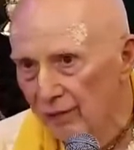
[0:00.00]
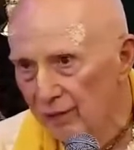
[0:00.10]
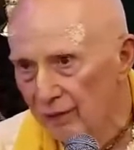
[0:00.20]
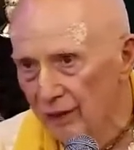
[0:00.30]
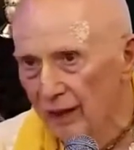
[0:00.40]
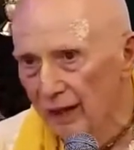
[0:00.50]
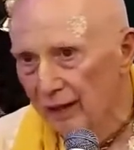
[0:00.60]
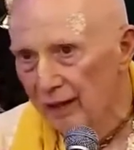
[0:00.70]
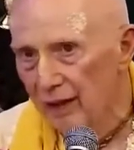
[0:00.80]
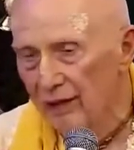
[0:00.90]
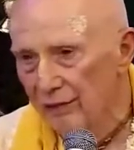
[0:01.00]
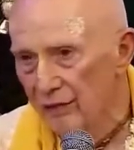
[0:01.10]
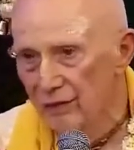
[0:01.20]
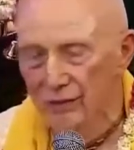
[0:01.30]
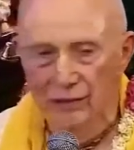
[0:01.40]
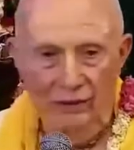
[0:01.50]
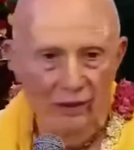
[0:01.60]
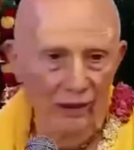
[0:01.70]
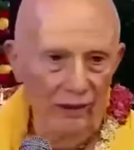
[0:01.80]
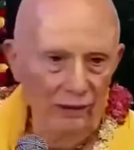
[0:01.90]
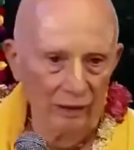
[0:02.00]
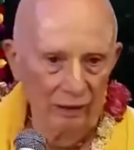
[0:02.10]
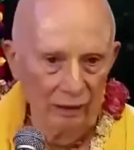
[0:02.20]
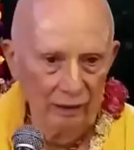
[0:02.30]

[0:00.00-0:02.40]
But the United Nations was started